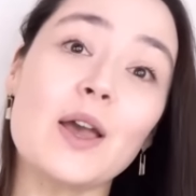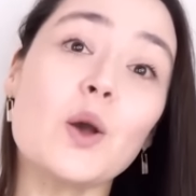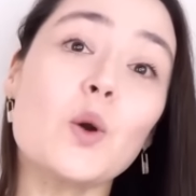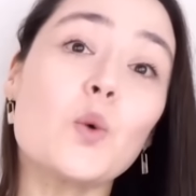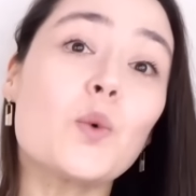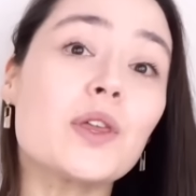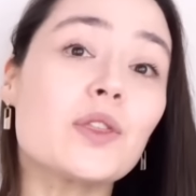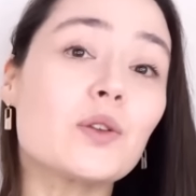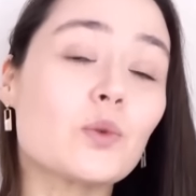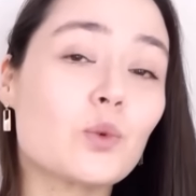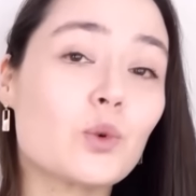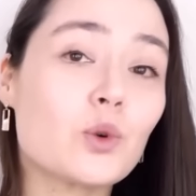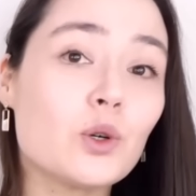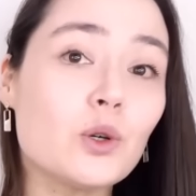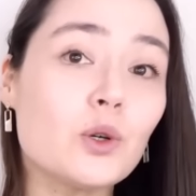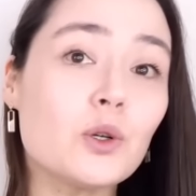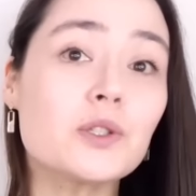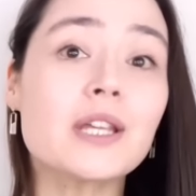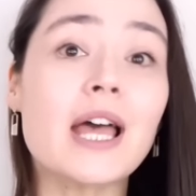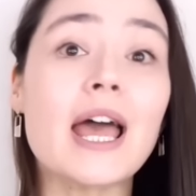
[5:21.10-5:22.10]
With
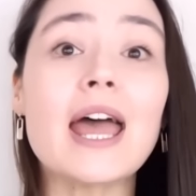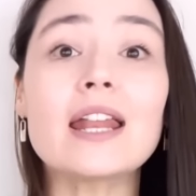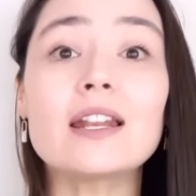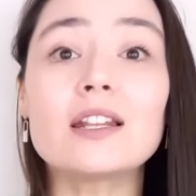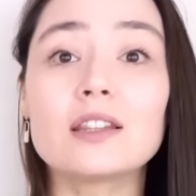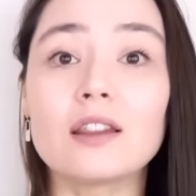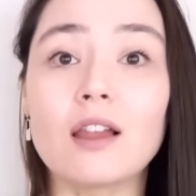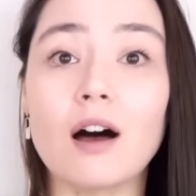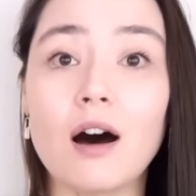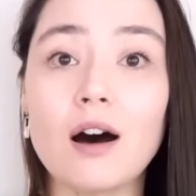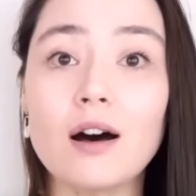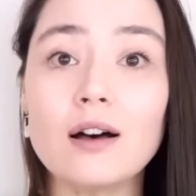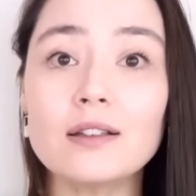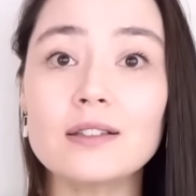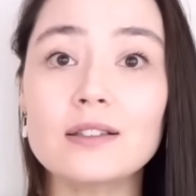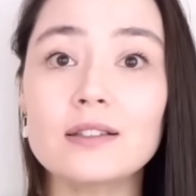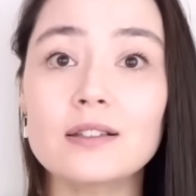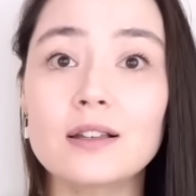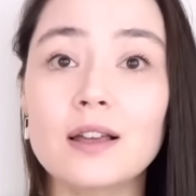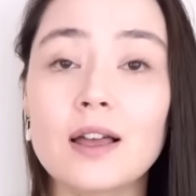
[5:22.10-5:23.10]
rules and
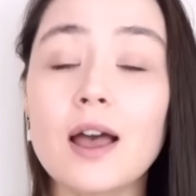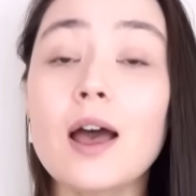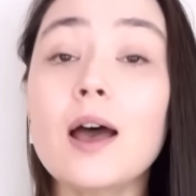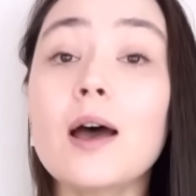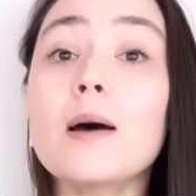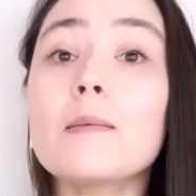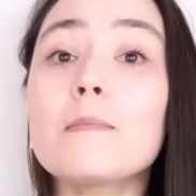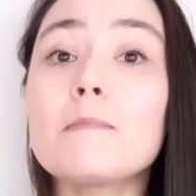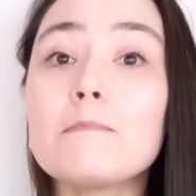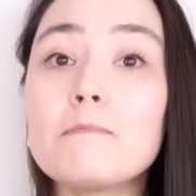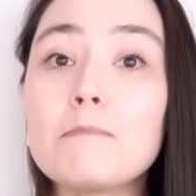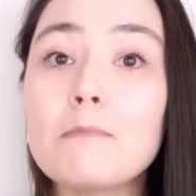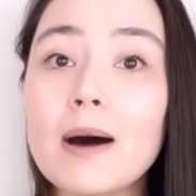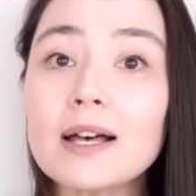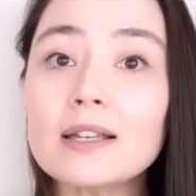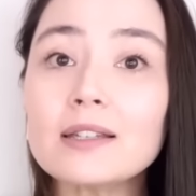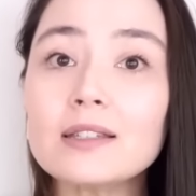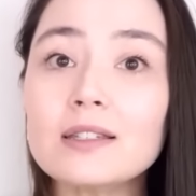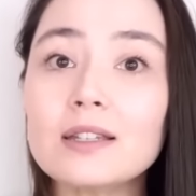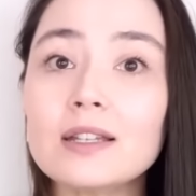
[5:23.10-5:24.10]
laws,
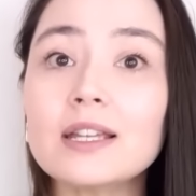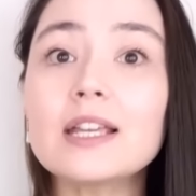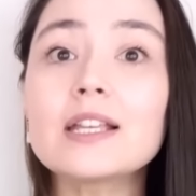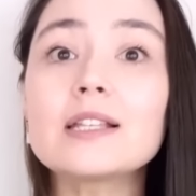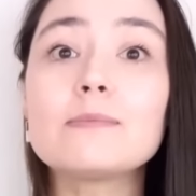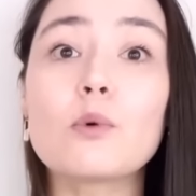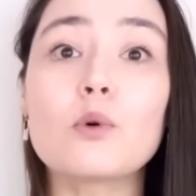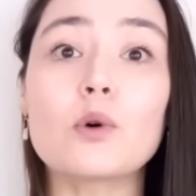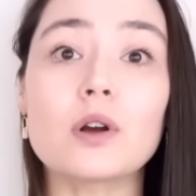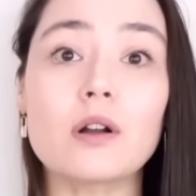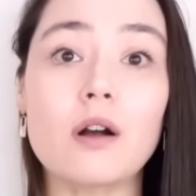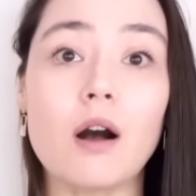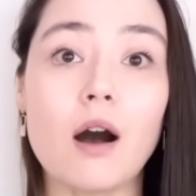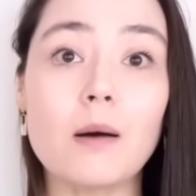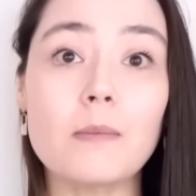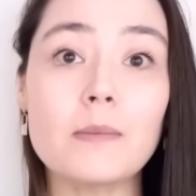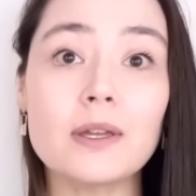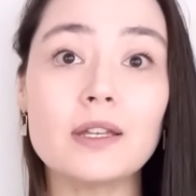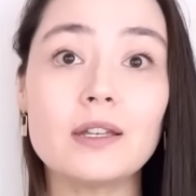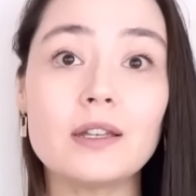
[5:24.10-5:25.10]
must is more
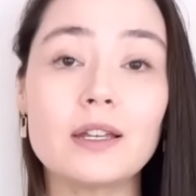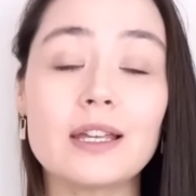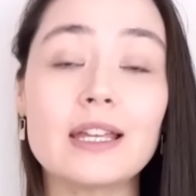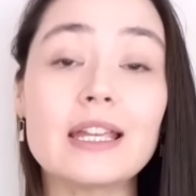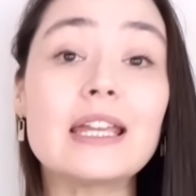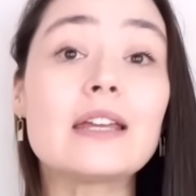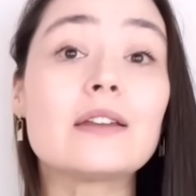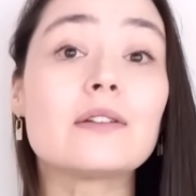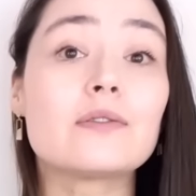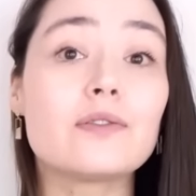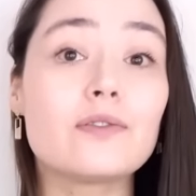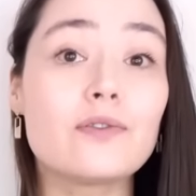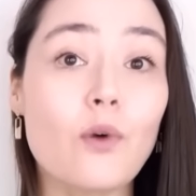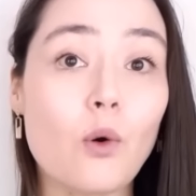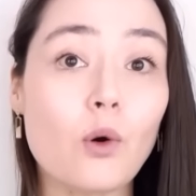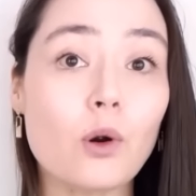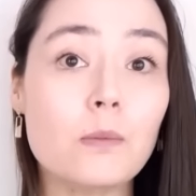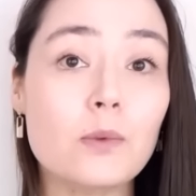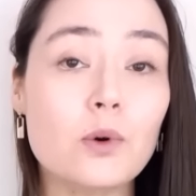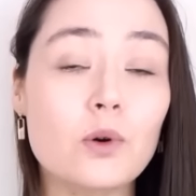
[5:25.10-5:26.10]
common in
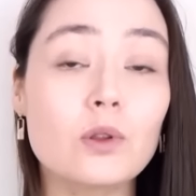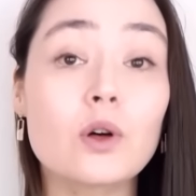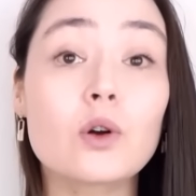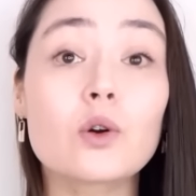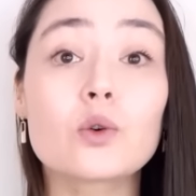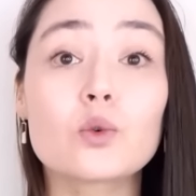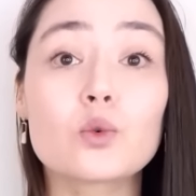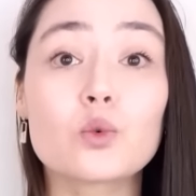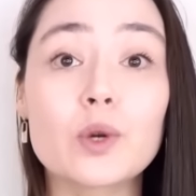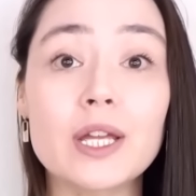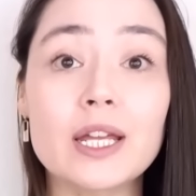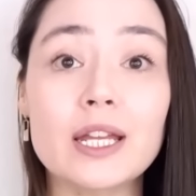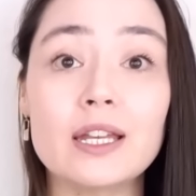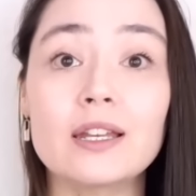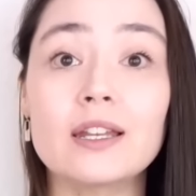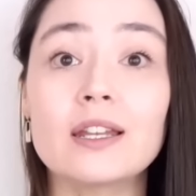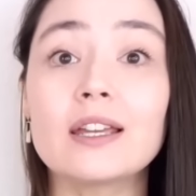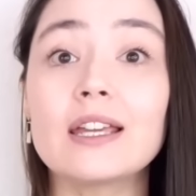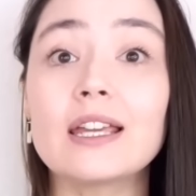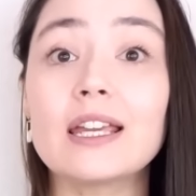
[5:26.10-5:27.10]
formal
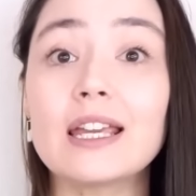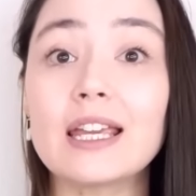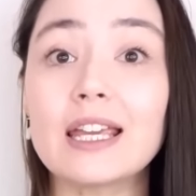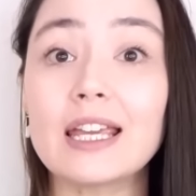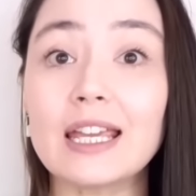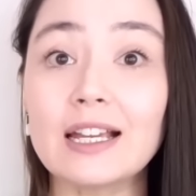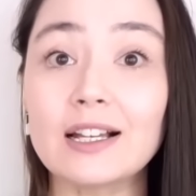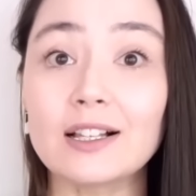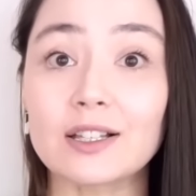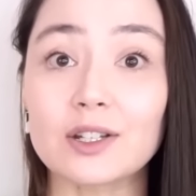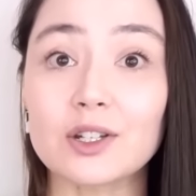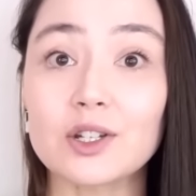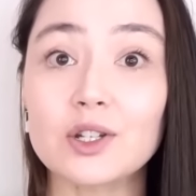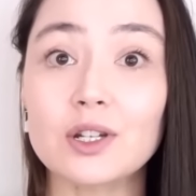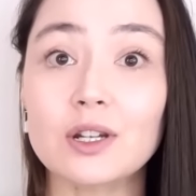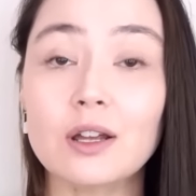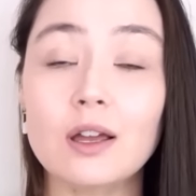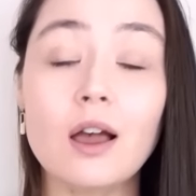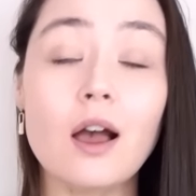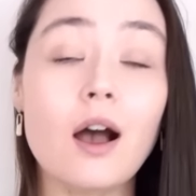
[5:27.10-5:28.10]
written English,
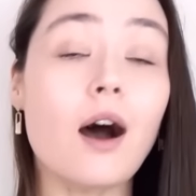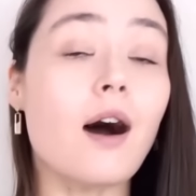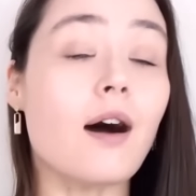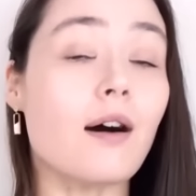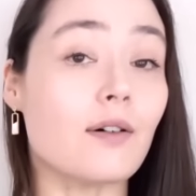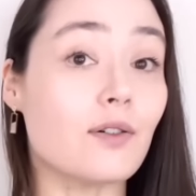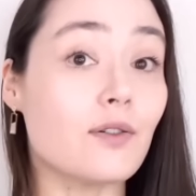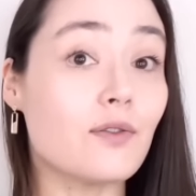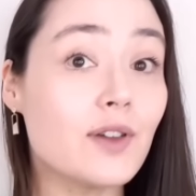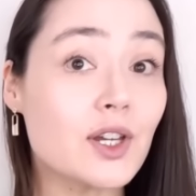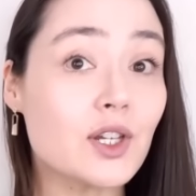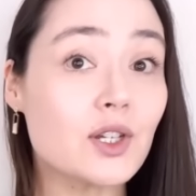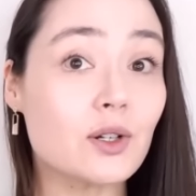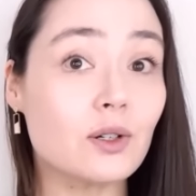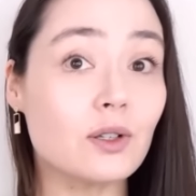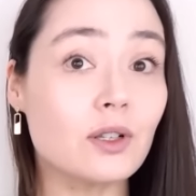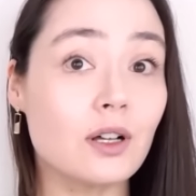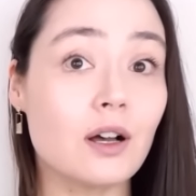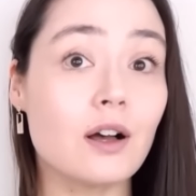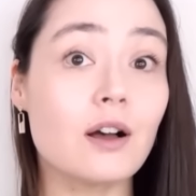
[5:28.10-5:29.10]

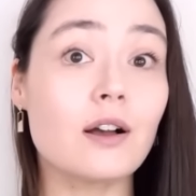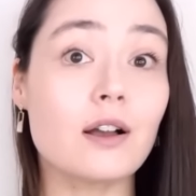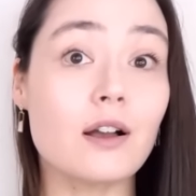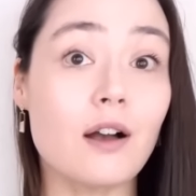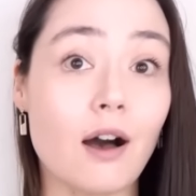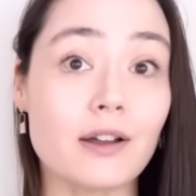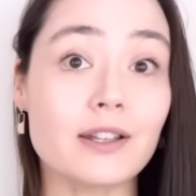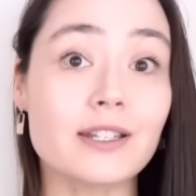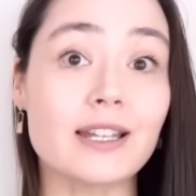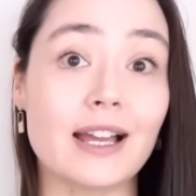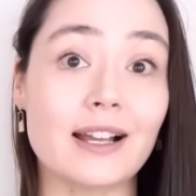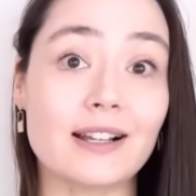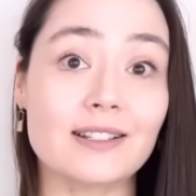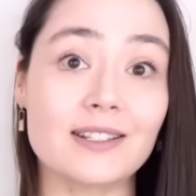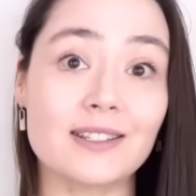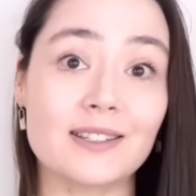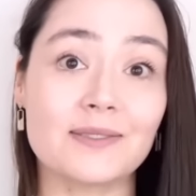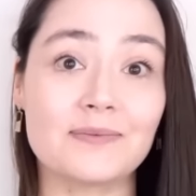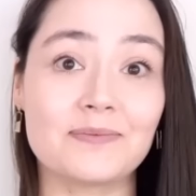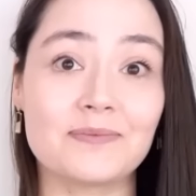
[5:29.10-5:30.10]
official
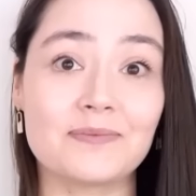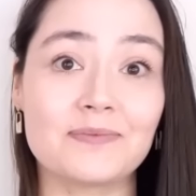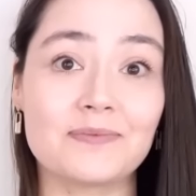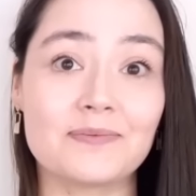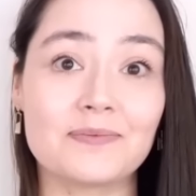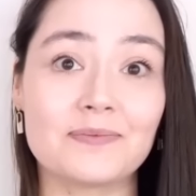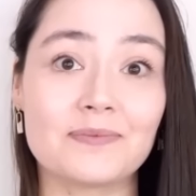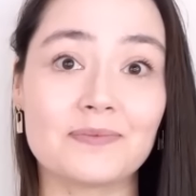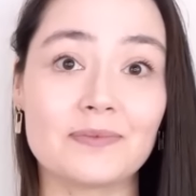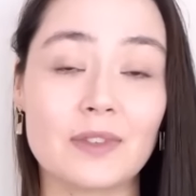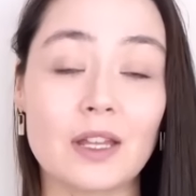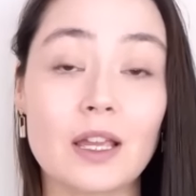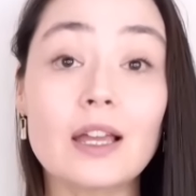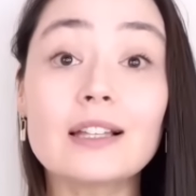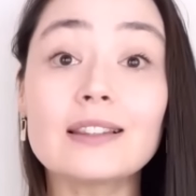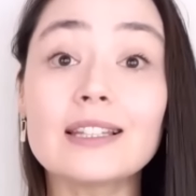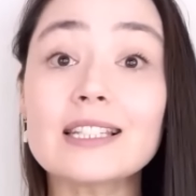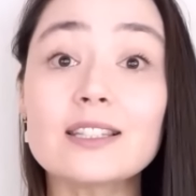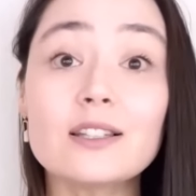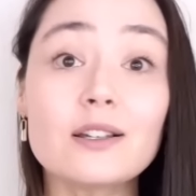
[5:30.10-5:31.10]
contexts.
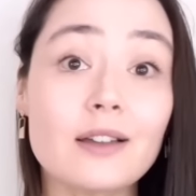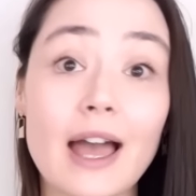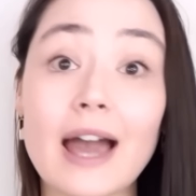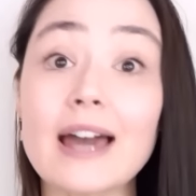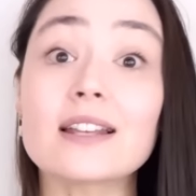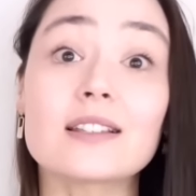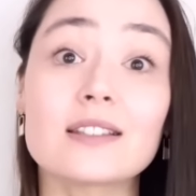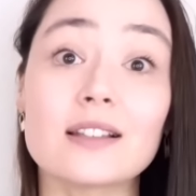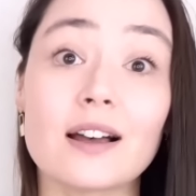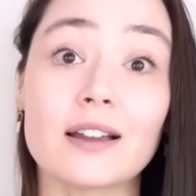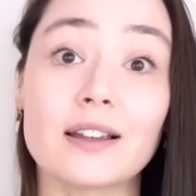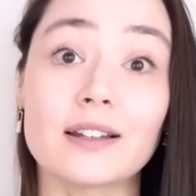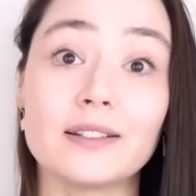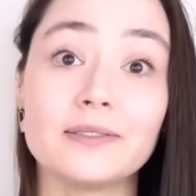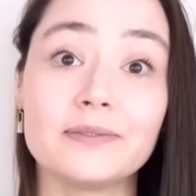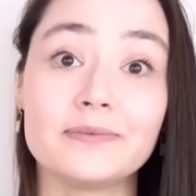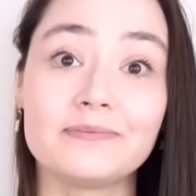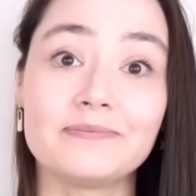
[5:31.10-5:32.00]
Let's look at a sign.